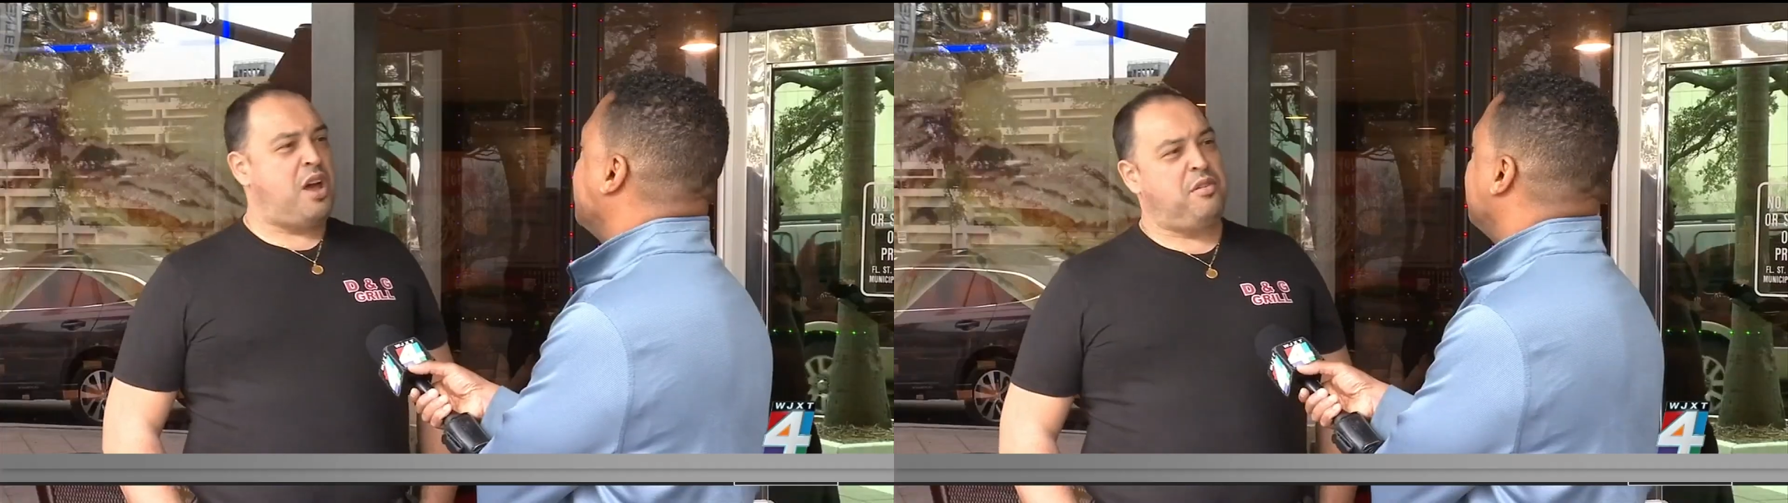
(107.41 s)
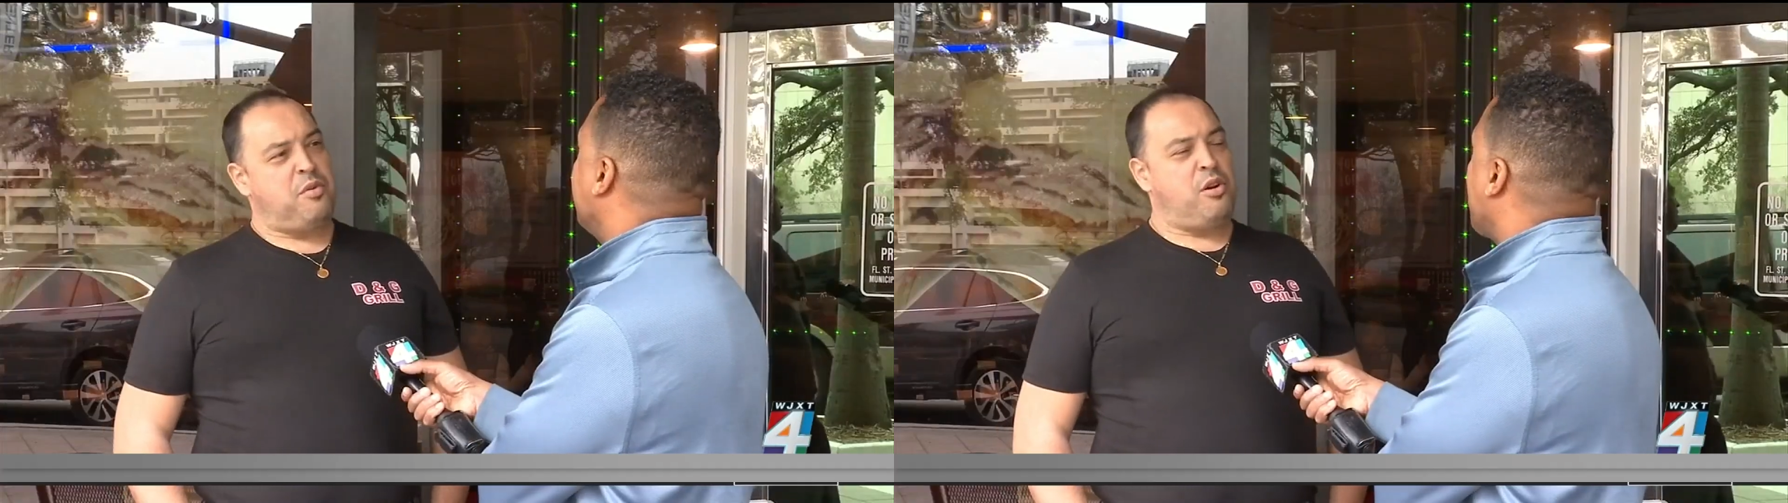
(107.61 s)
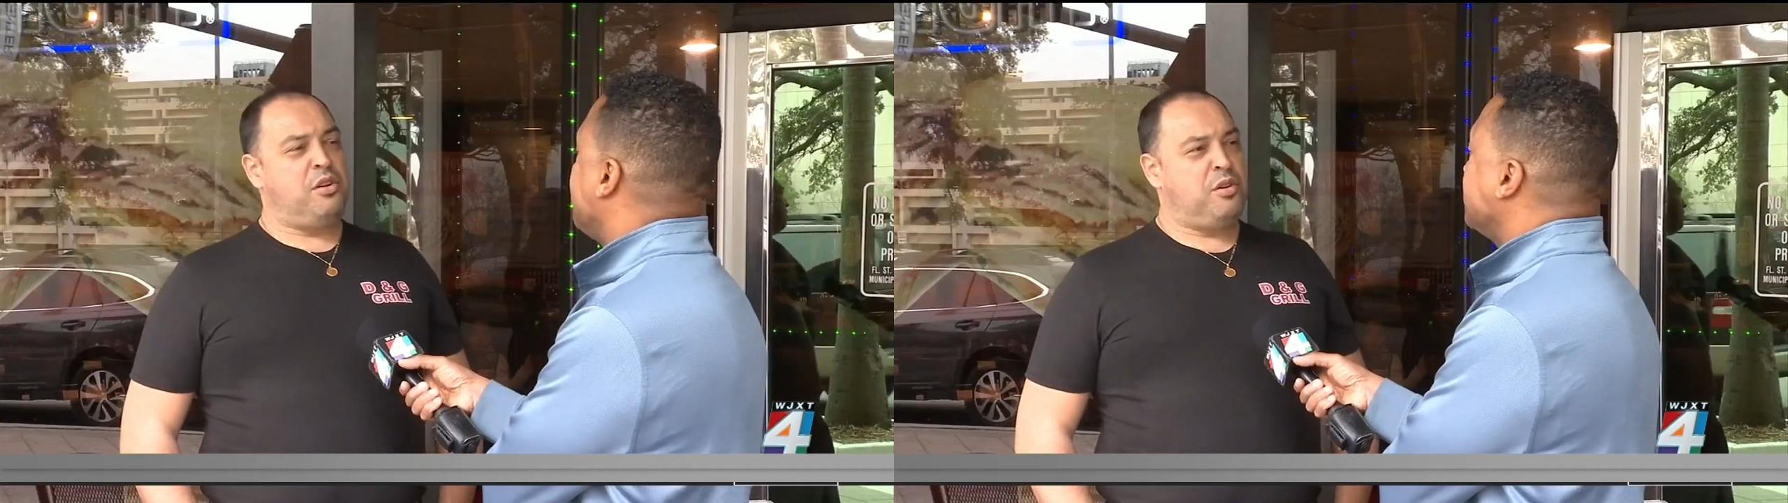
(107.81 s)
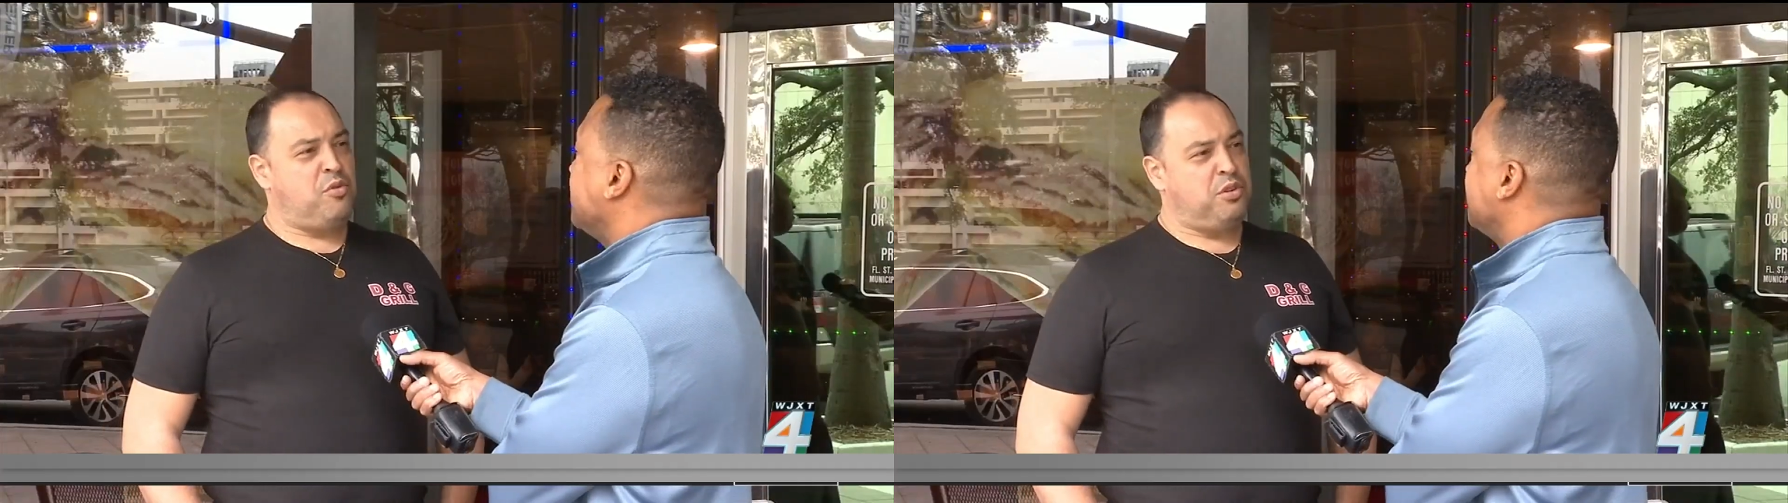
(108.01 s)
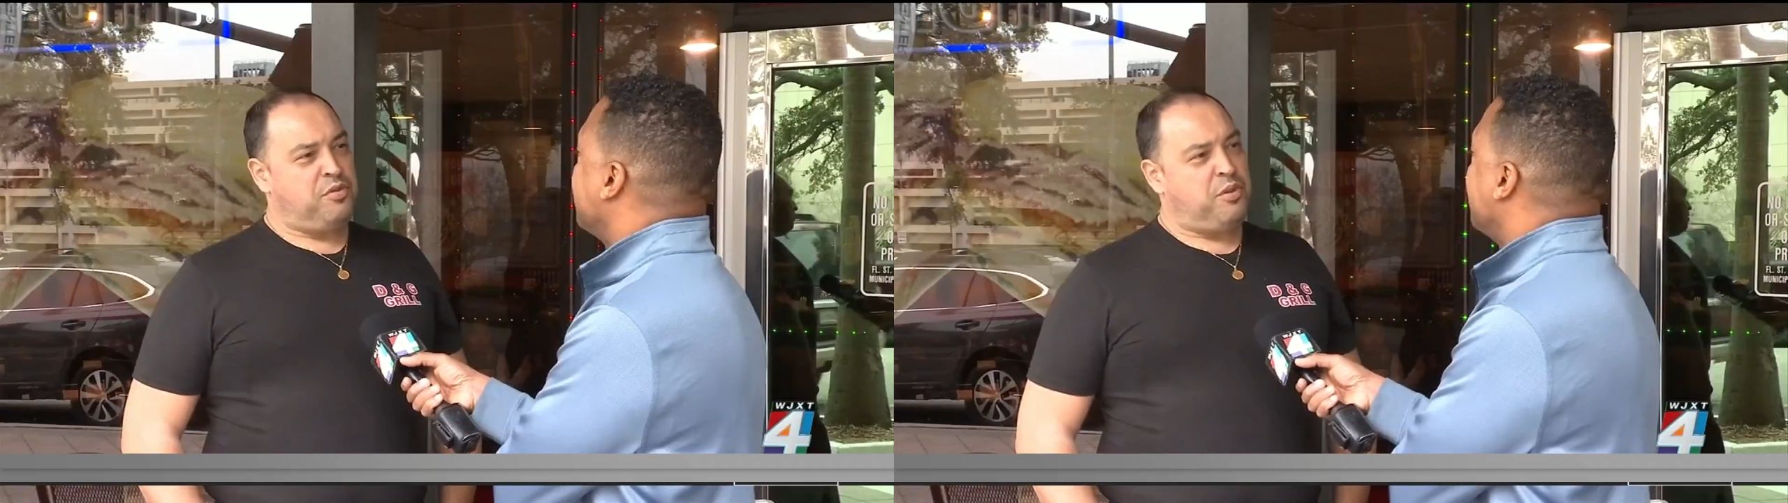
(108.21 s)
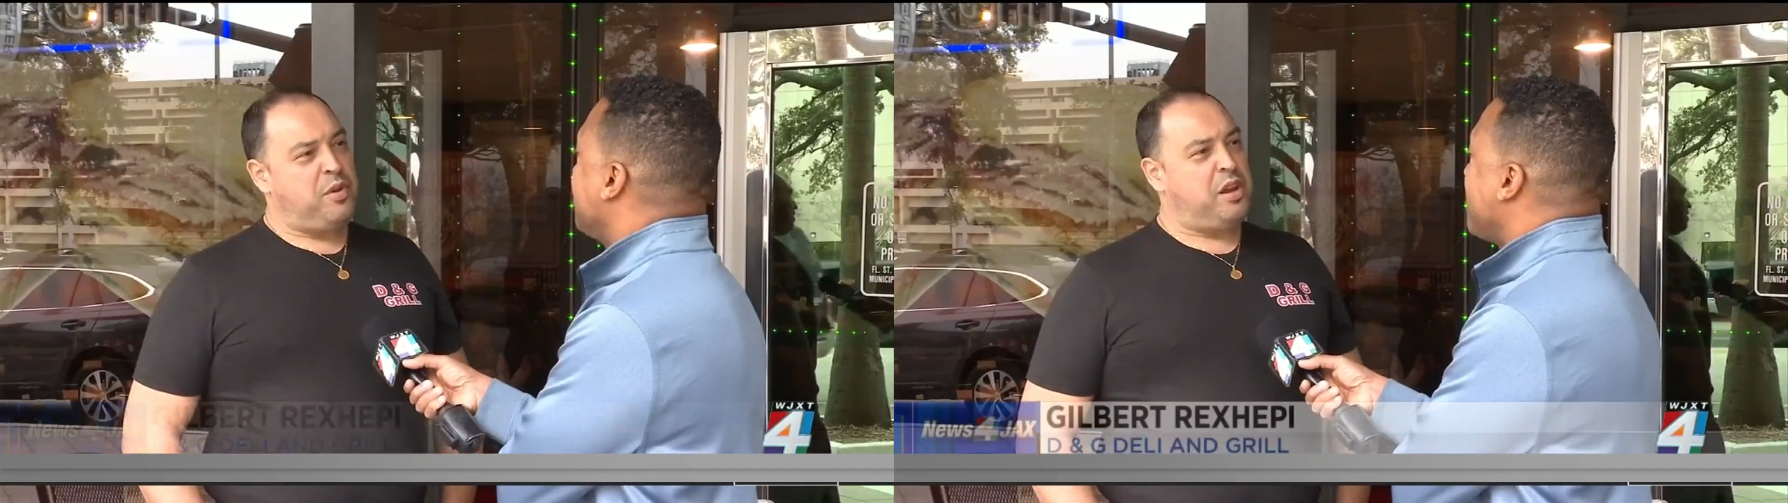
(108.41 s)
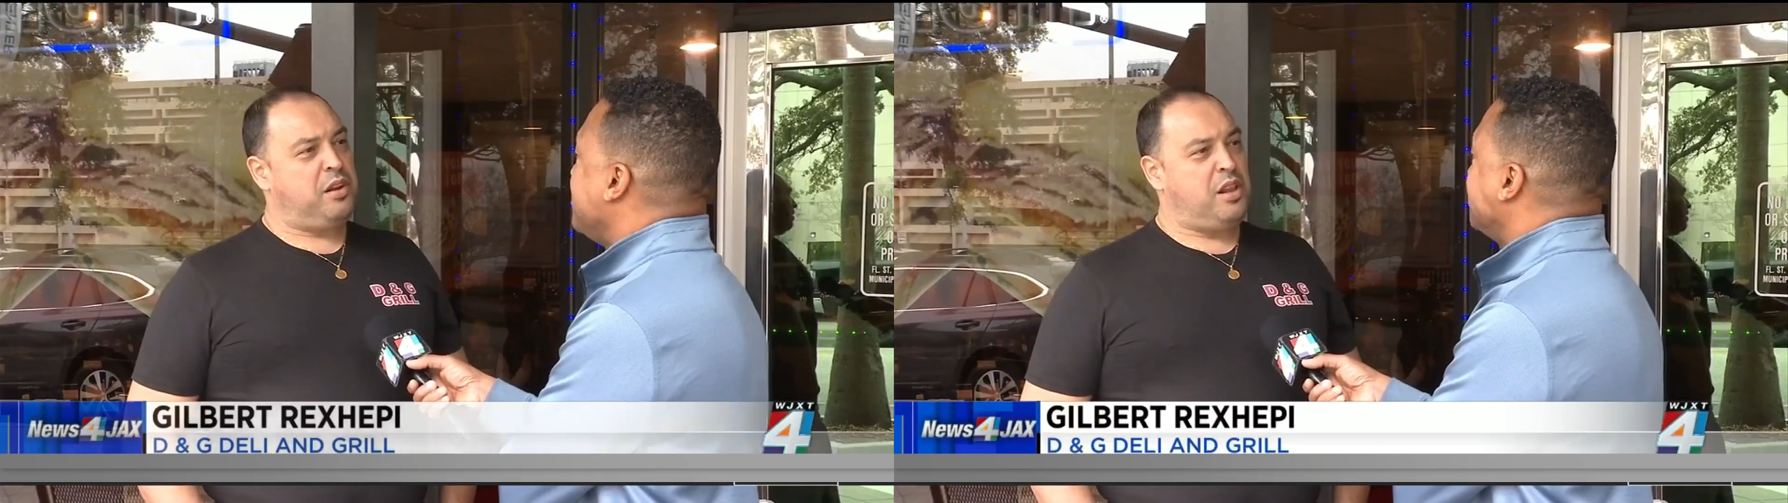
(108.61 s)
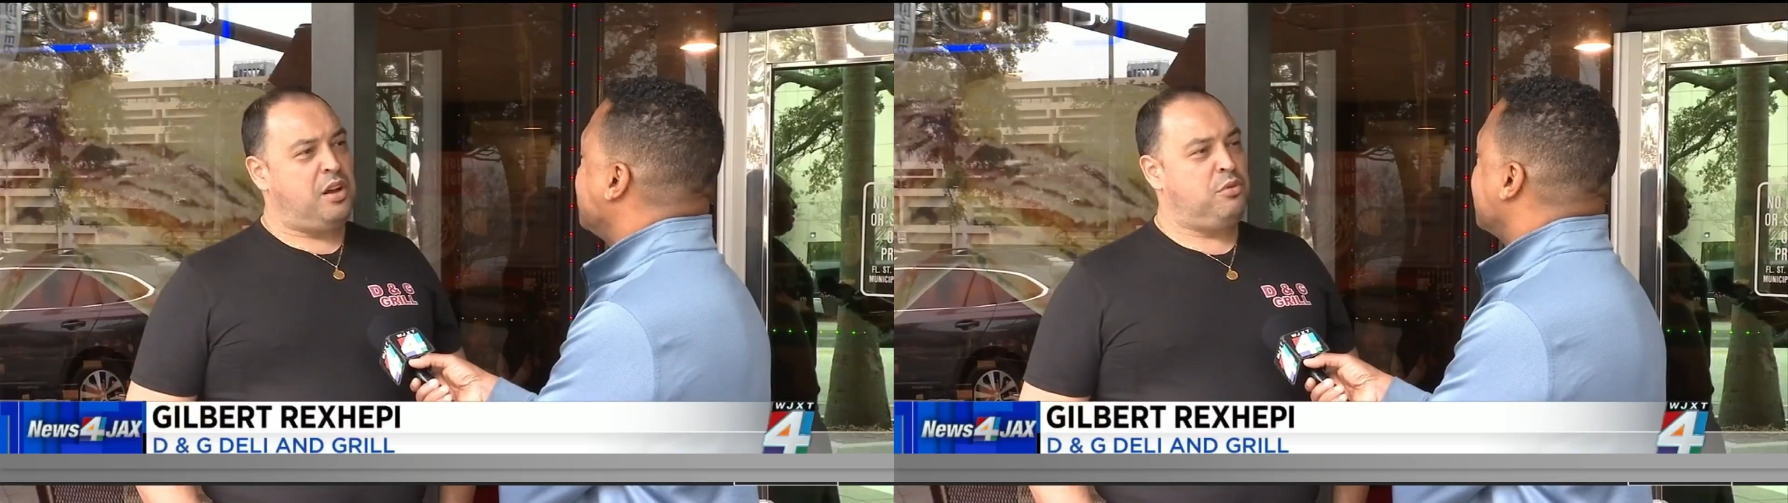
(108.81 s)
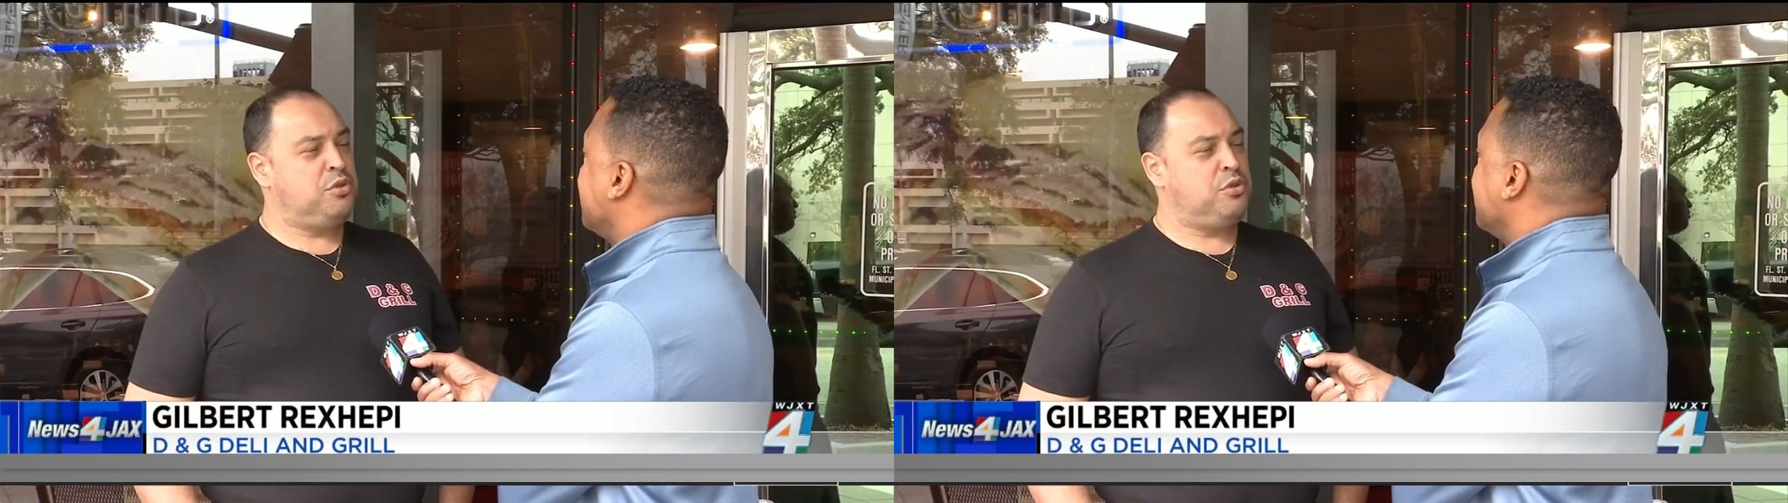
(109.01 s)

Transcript: have them early in the morning from 8 o'clock.